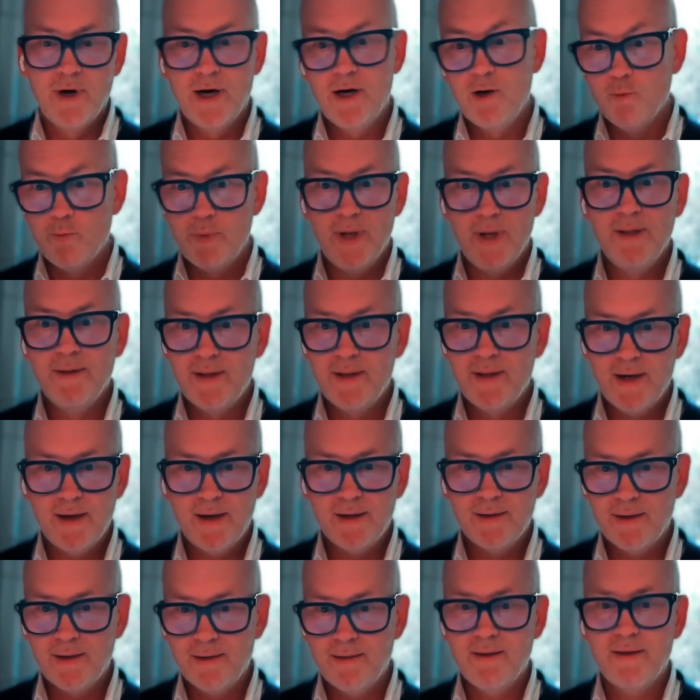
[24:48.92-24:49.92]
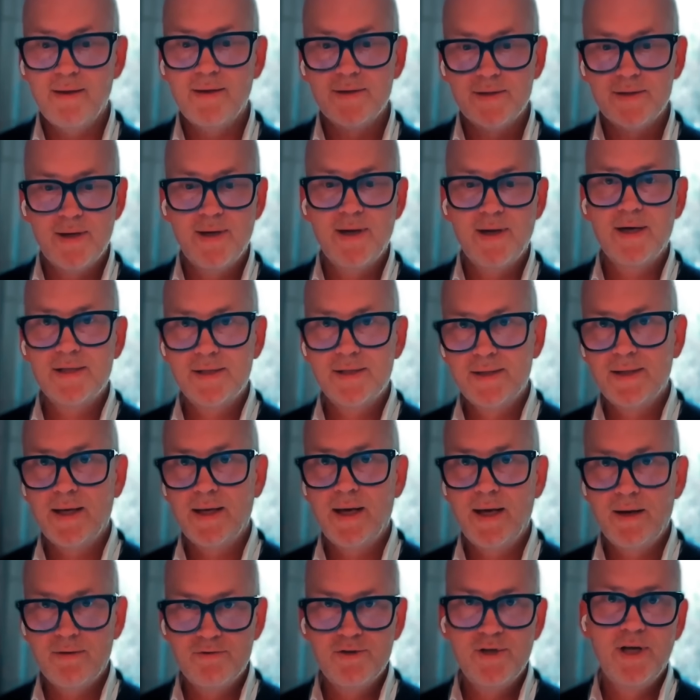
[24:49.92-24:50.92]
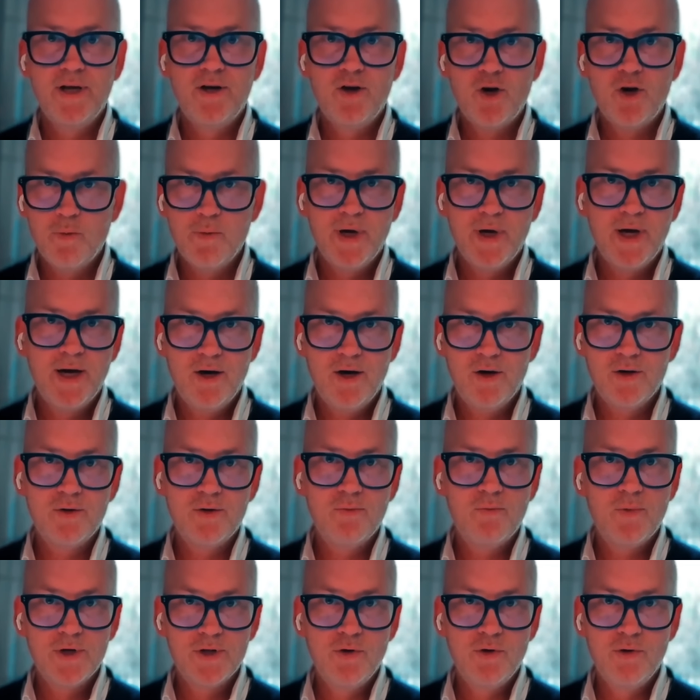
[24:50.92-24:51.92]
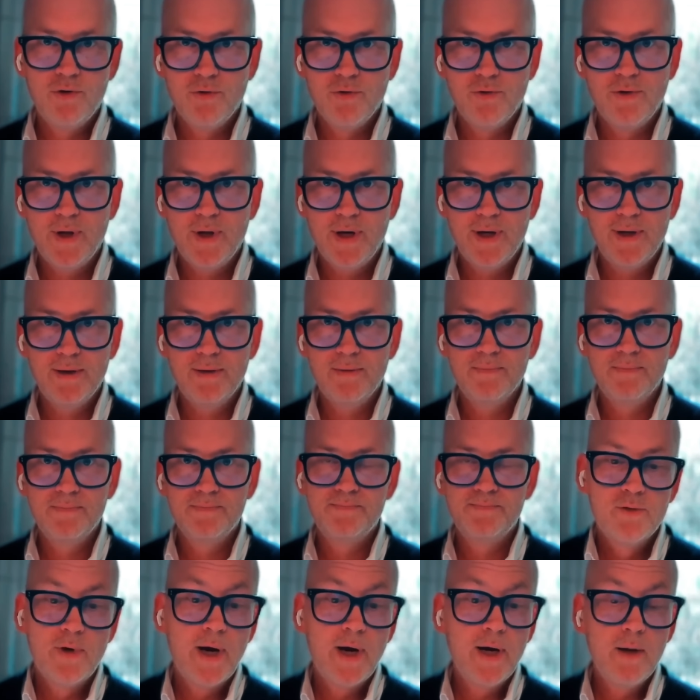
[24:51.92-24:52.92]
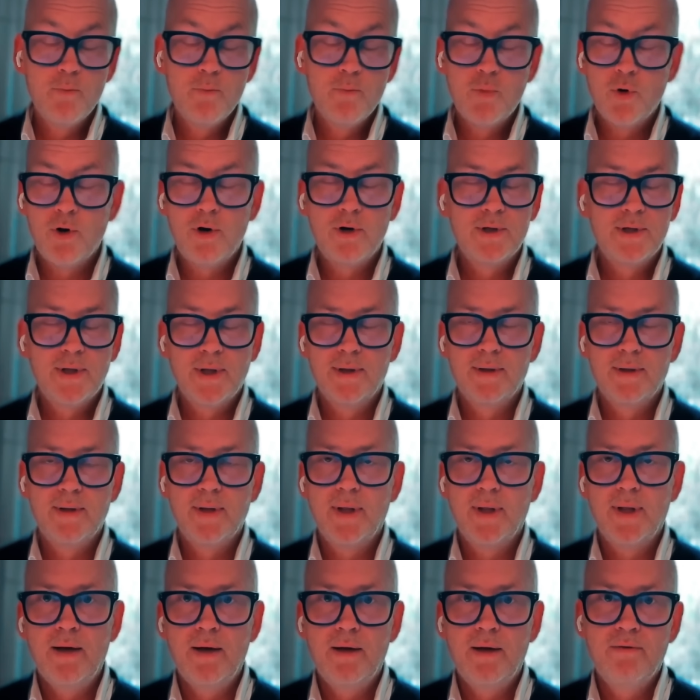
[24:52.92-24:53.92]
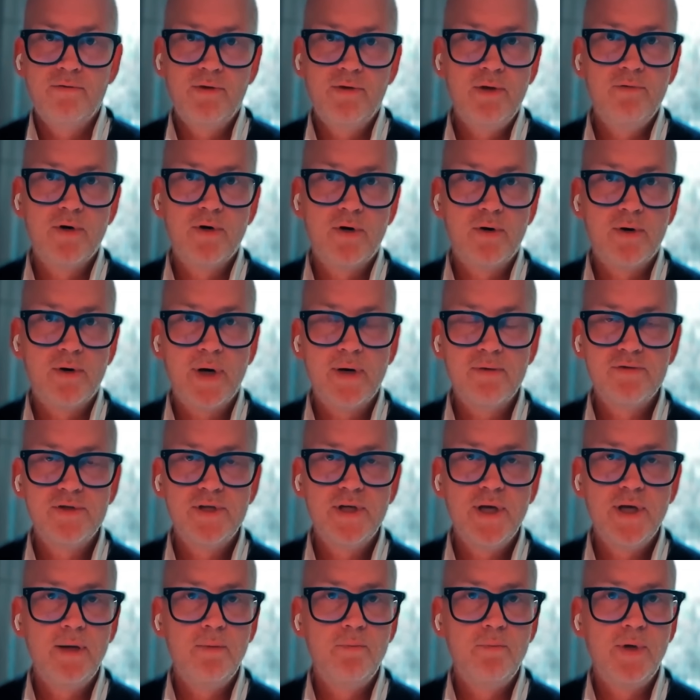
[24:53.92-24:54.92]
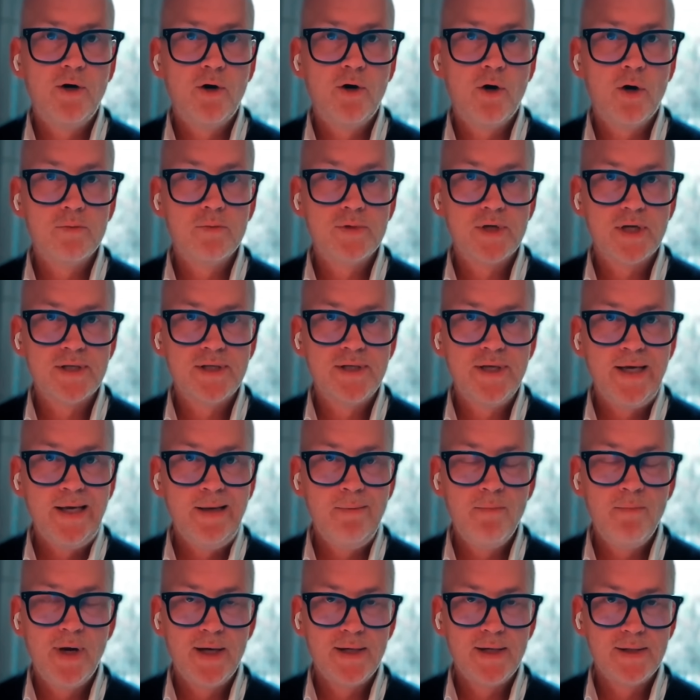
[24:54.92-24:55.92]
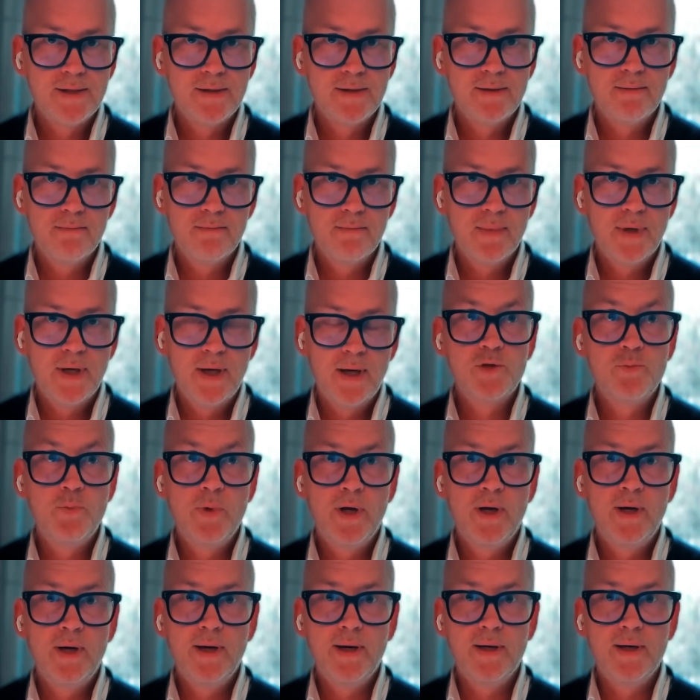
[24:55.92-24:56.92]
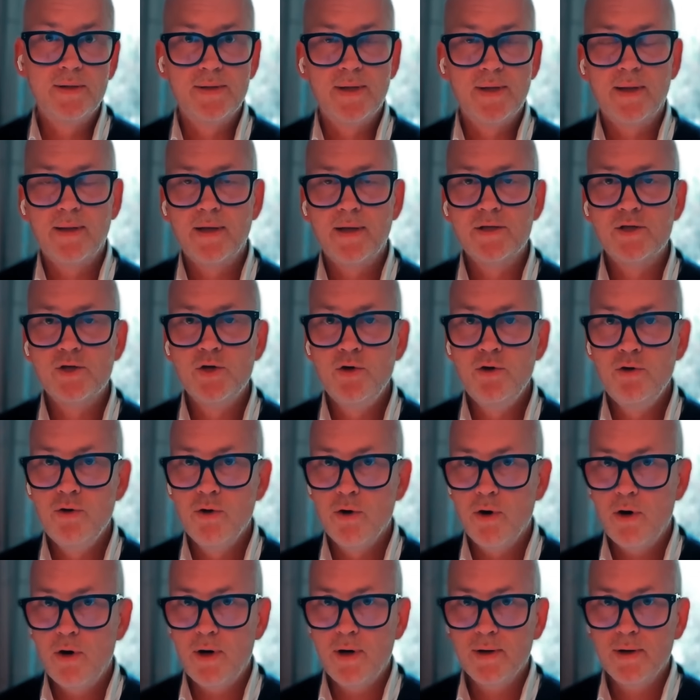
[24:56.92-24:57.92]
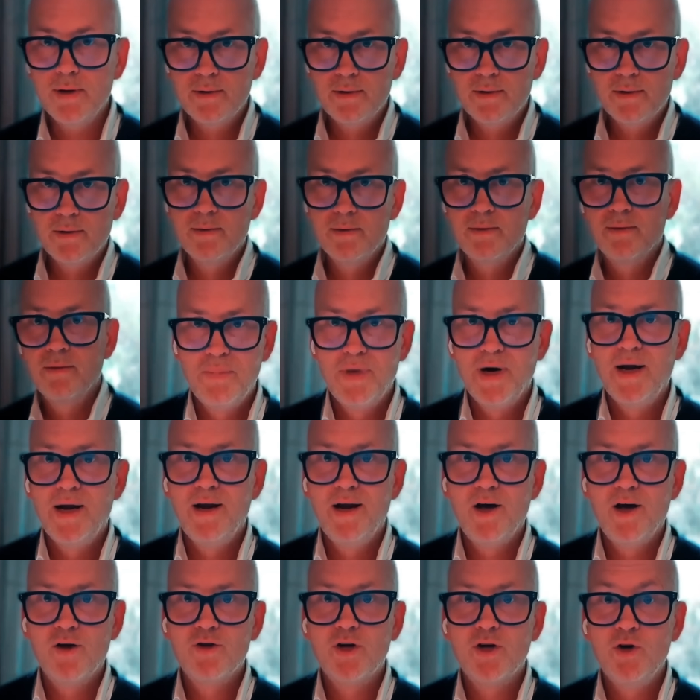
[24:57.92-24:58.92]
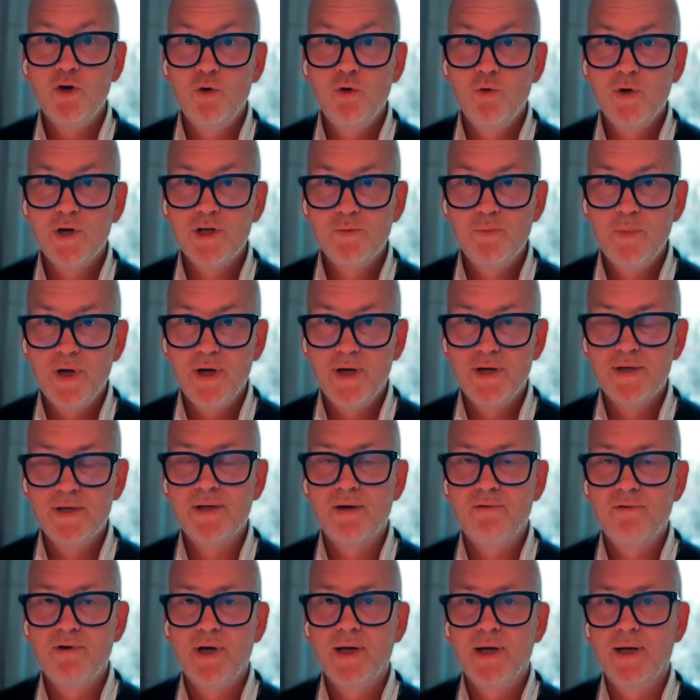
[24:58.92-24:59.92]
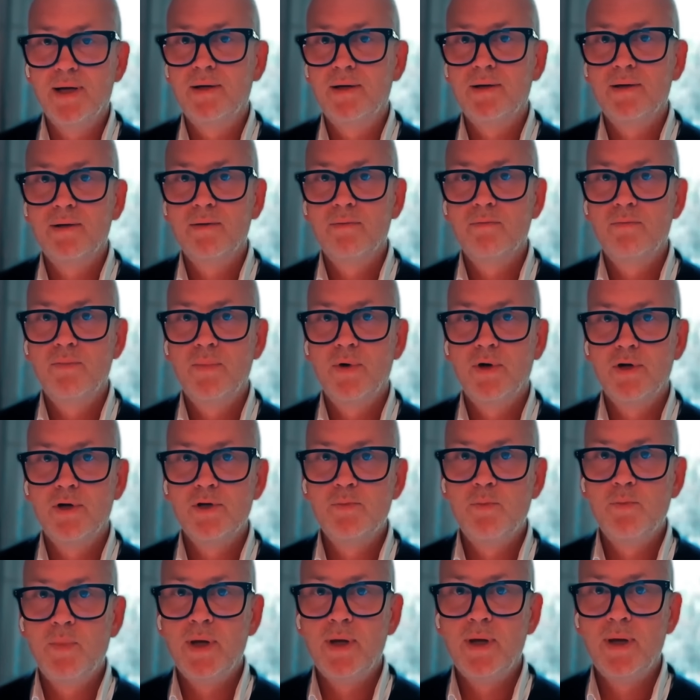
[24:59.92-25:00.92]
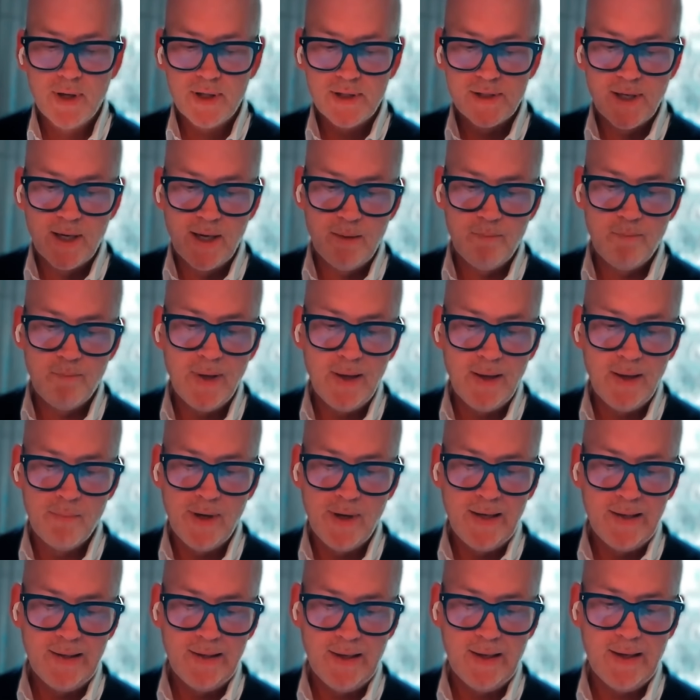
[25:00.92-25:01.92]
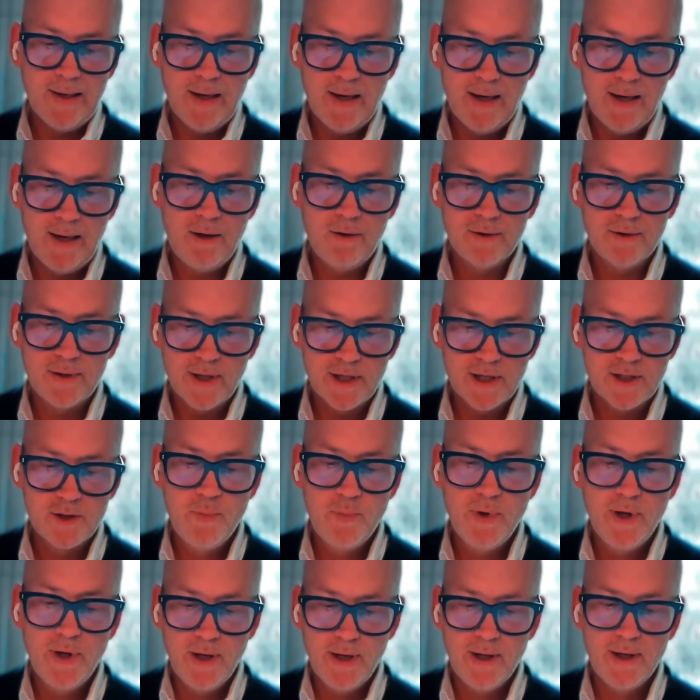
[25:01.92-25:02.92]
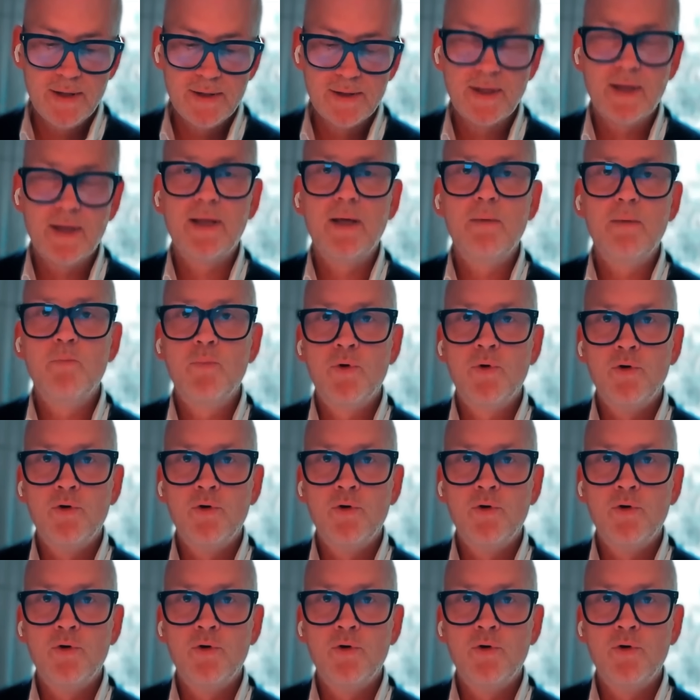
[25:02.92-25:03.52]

where you build that and there's the next FC coming out. What do you do then? It's very important FIFA or FC becomes a seamless experience that is not bringing out a new experience every year, but it's basically building out an experience that